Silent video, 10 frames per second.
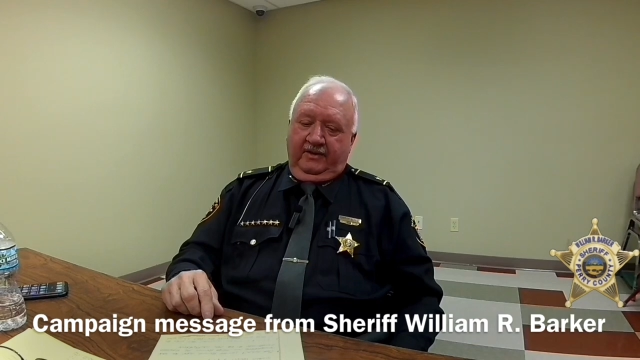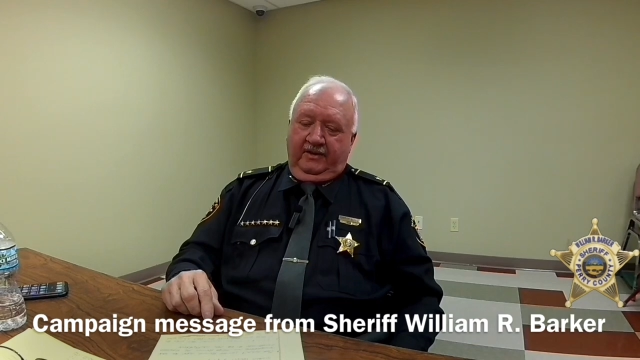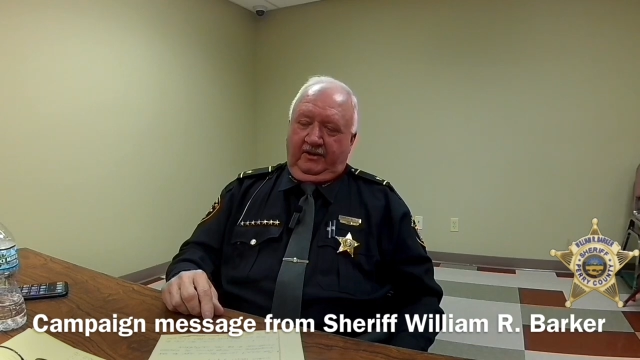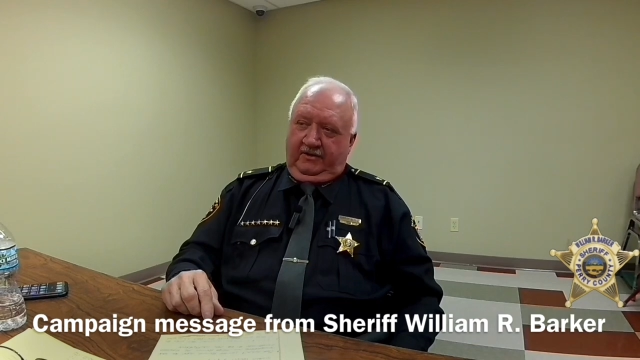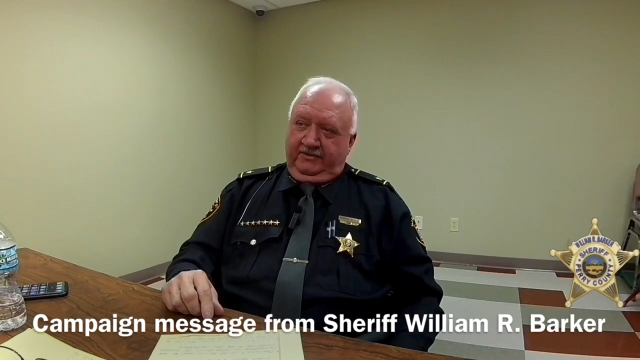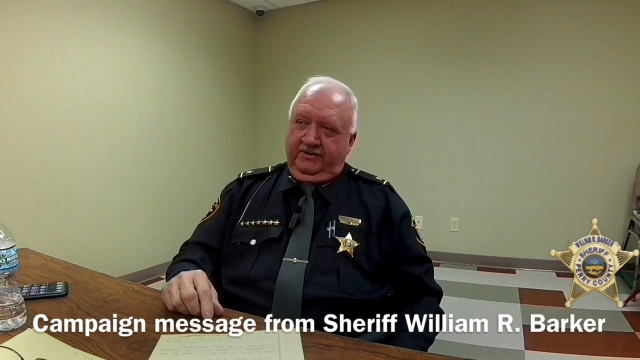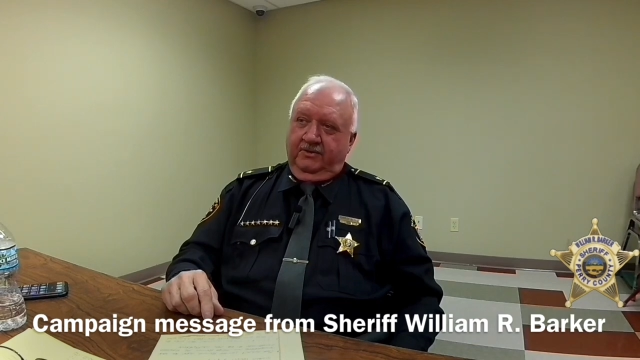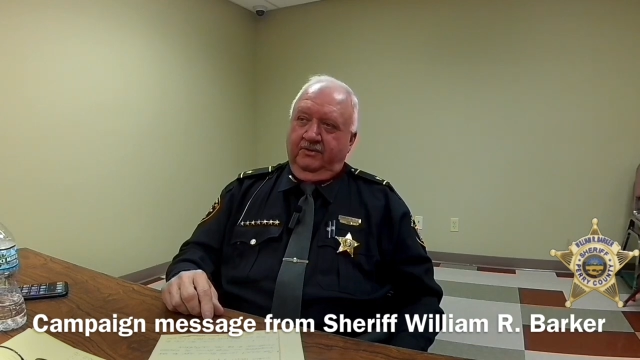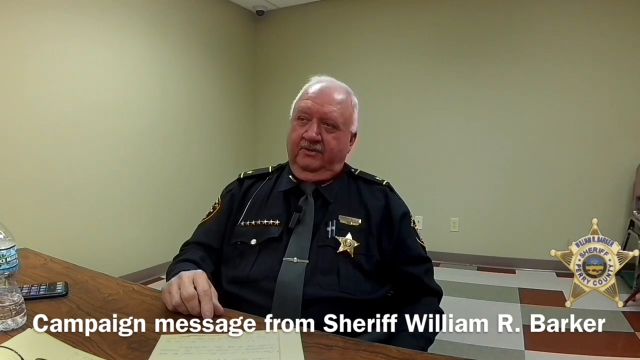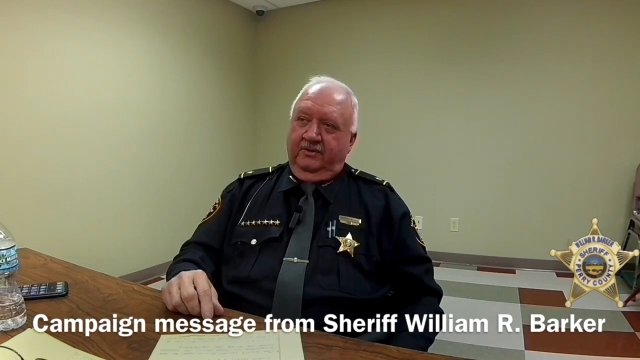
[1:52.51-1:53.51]
an office
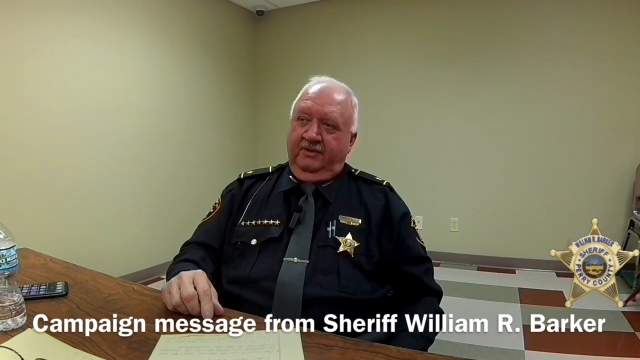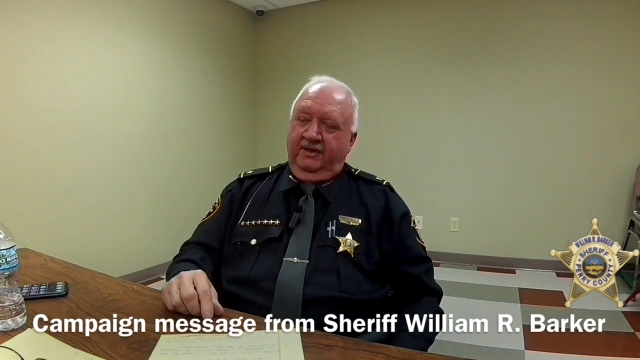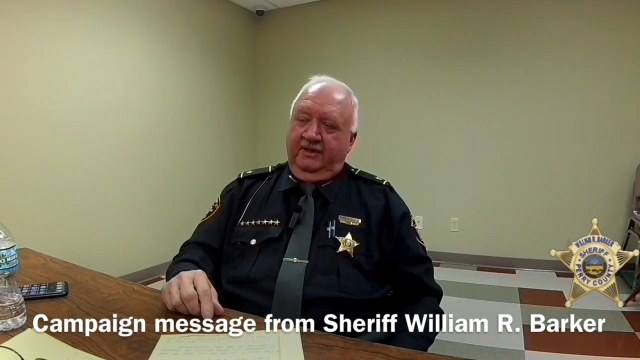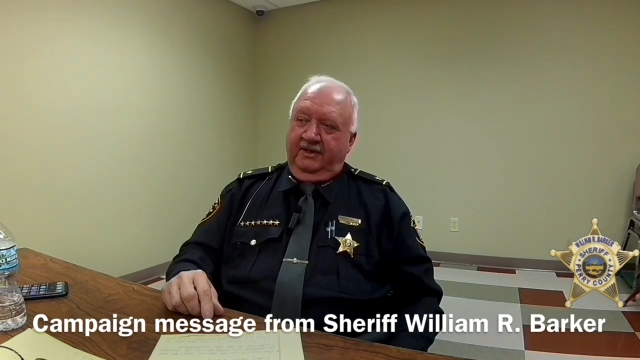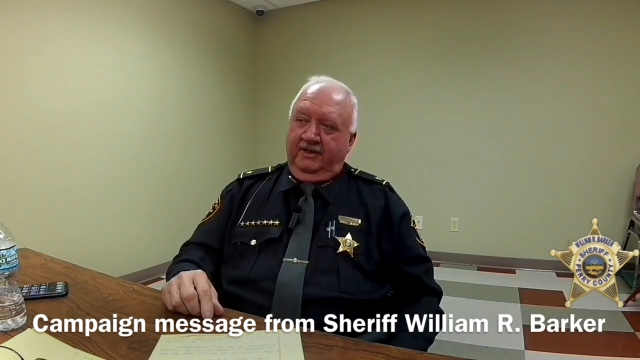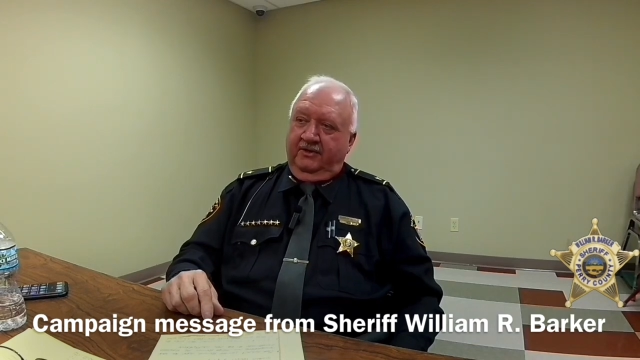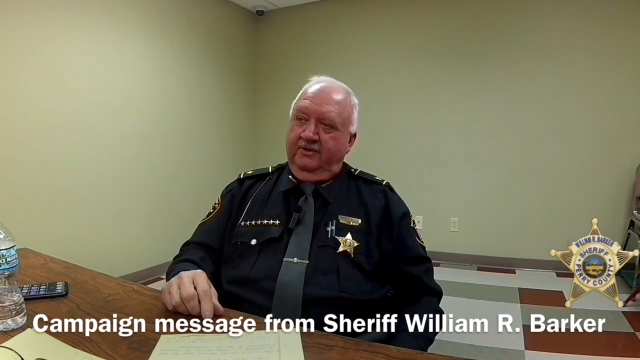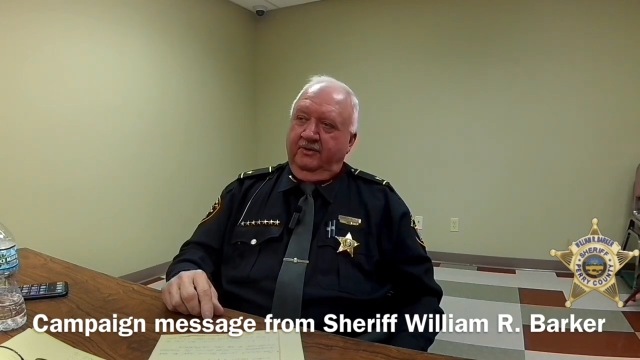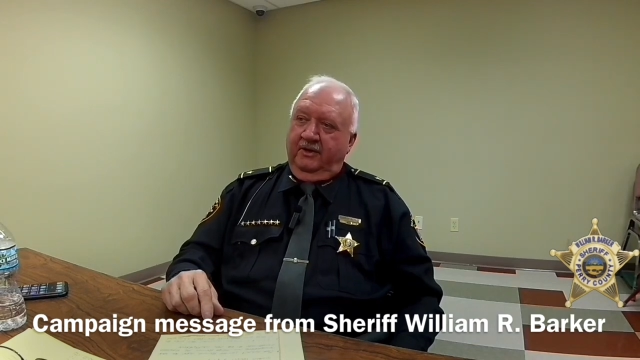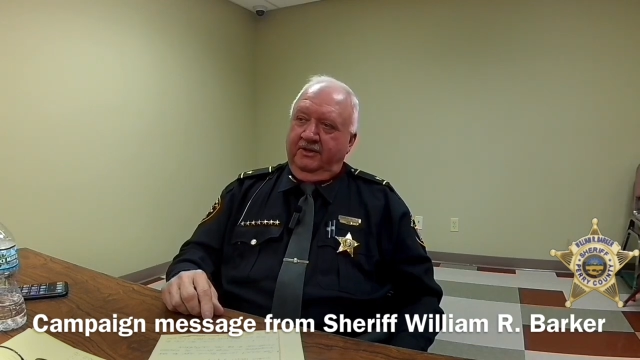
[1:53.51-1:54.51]
holder to maintain a
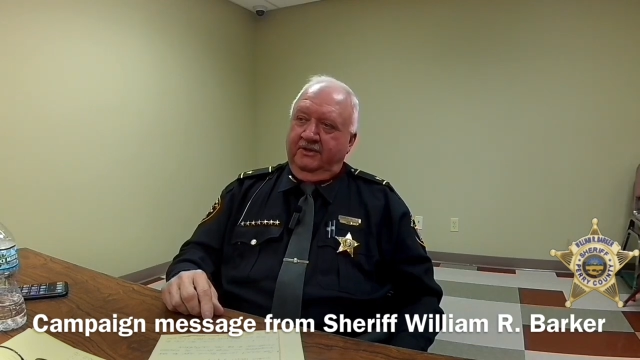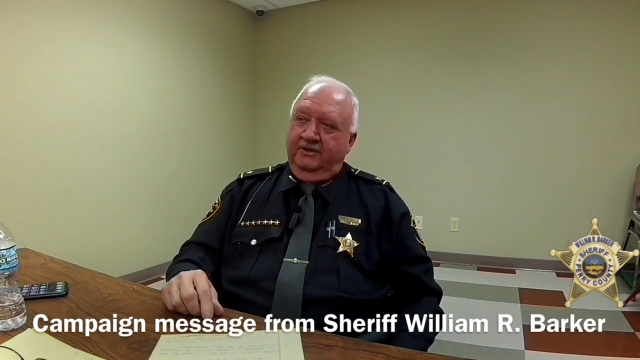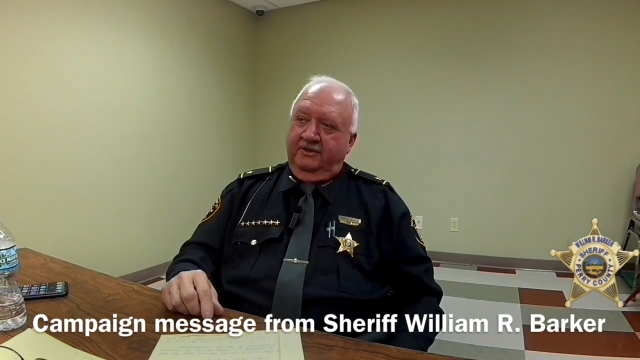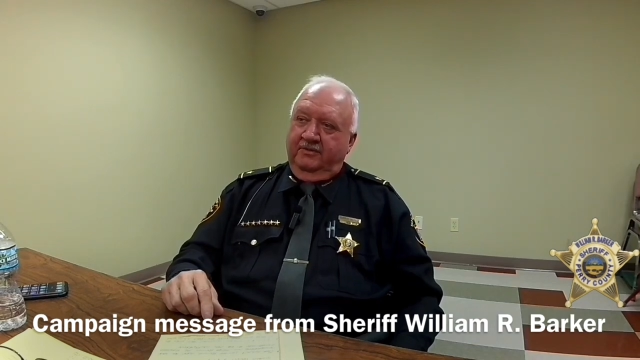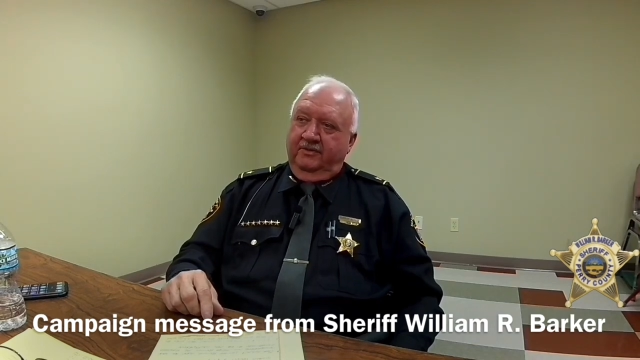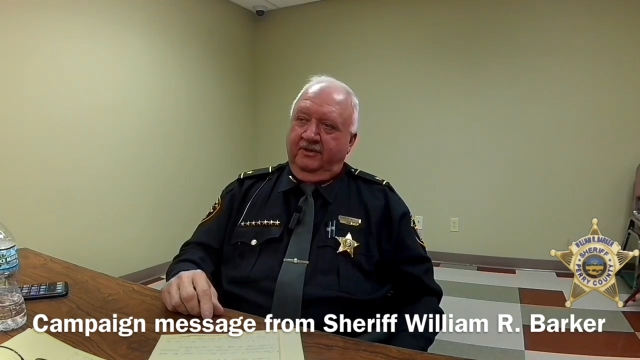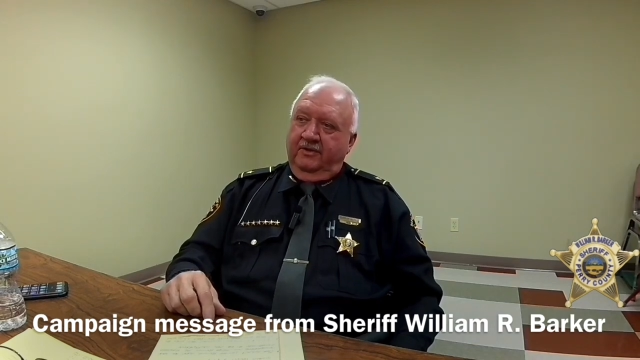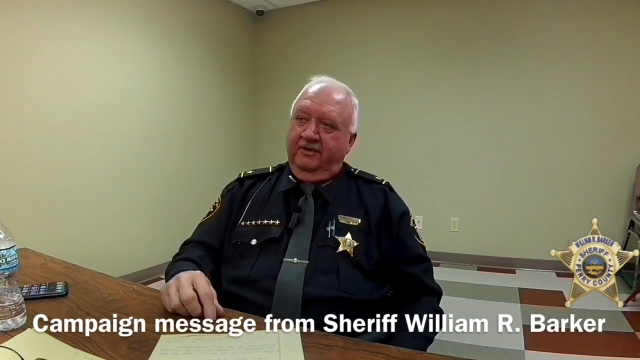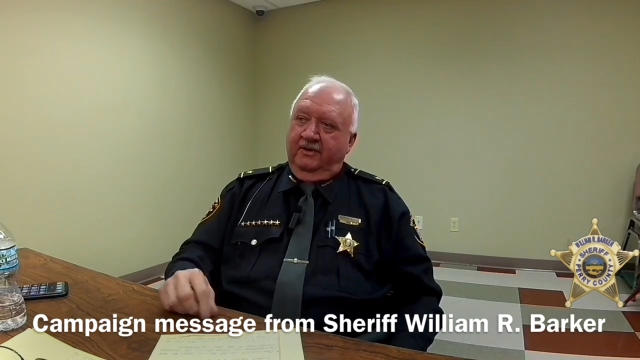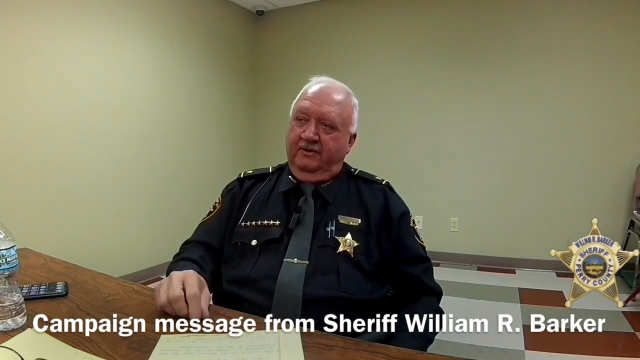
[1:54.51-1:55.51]
good relationship with
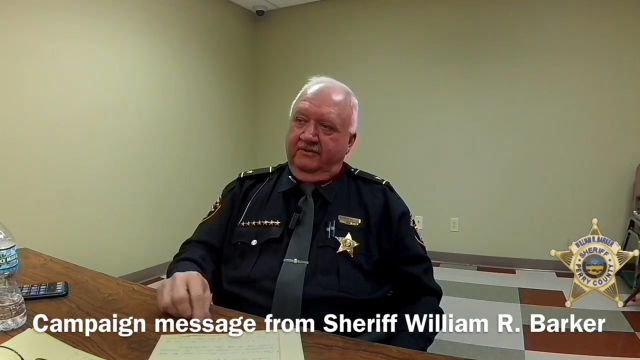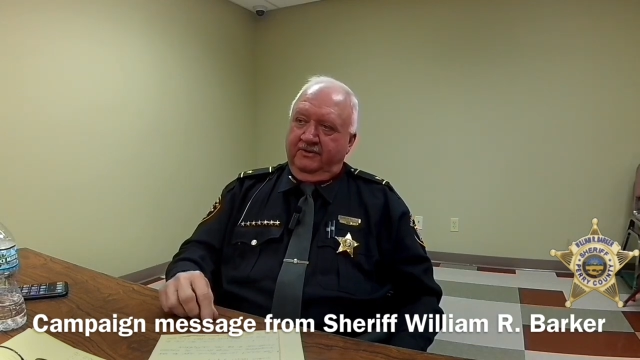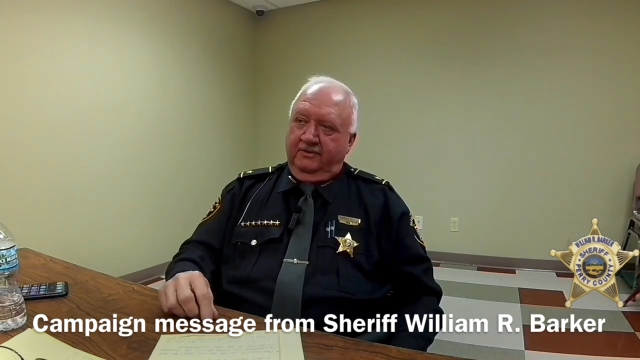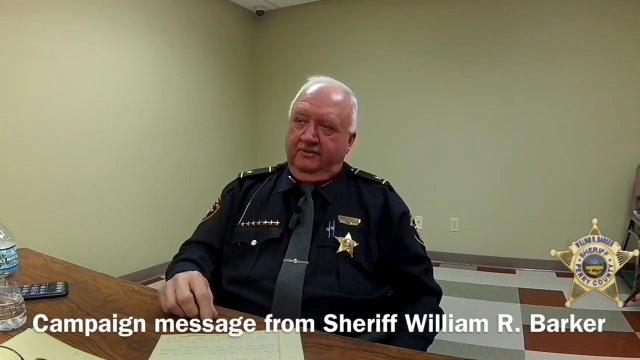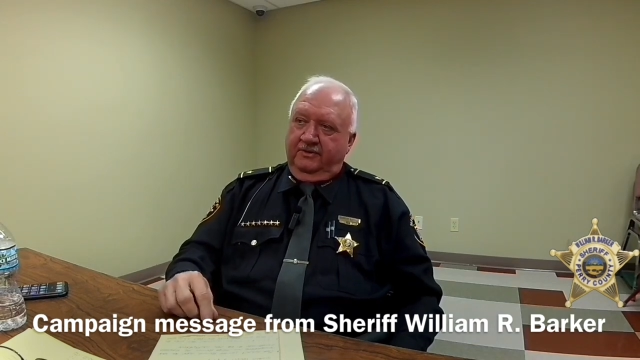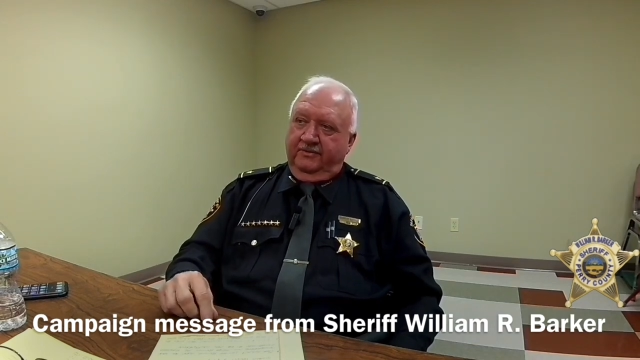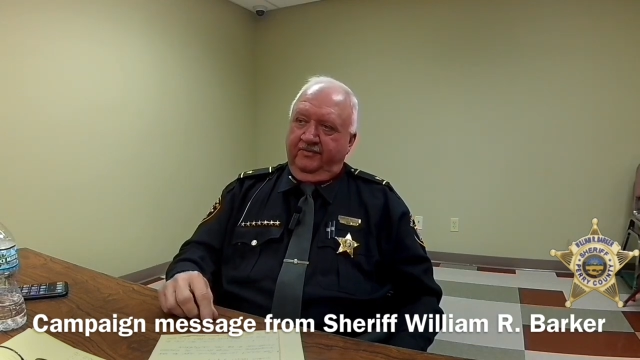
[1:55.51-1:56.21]
all the office holders,